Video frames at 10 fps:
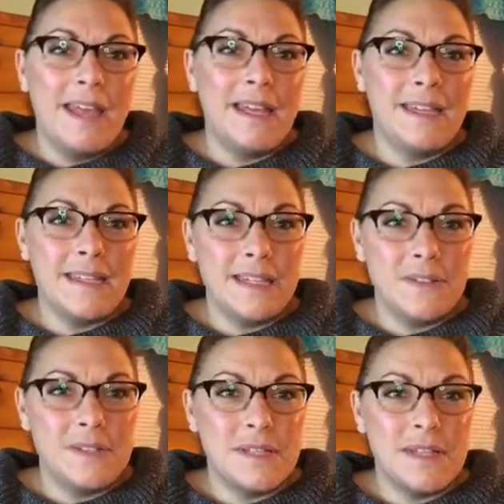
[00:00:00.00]
and I
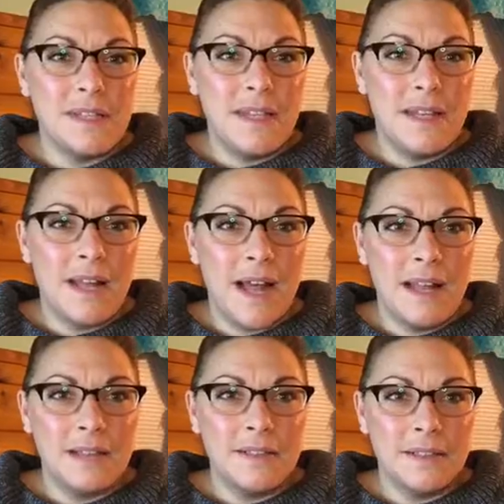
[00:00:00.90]
use it, and
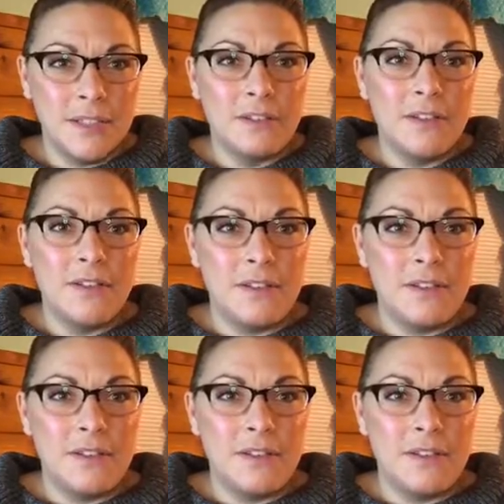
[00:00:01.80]
I literally